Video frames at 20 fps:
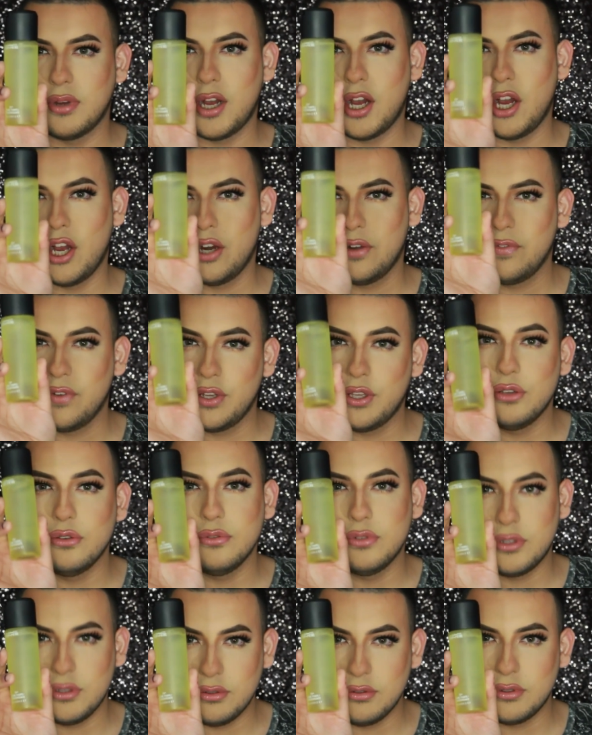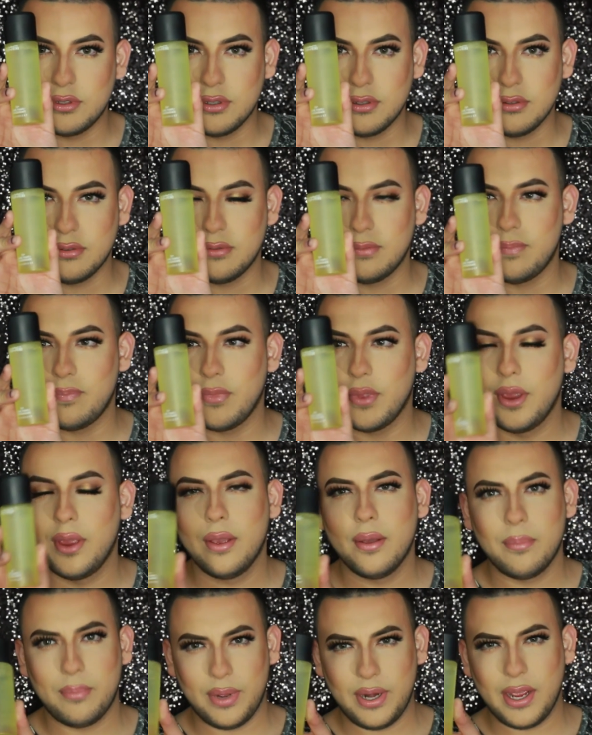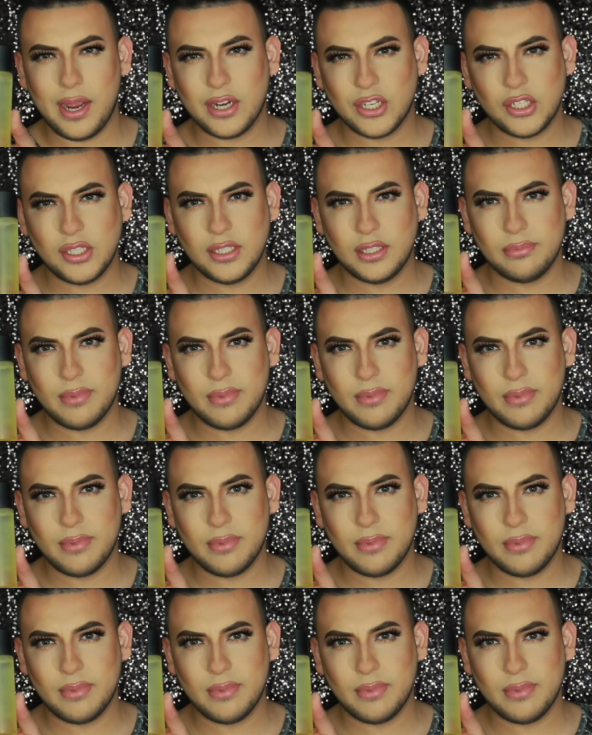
however yuzu. But it actually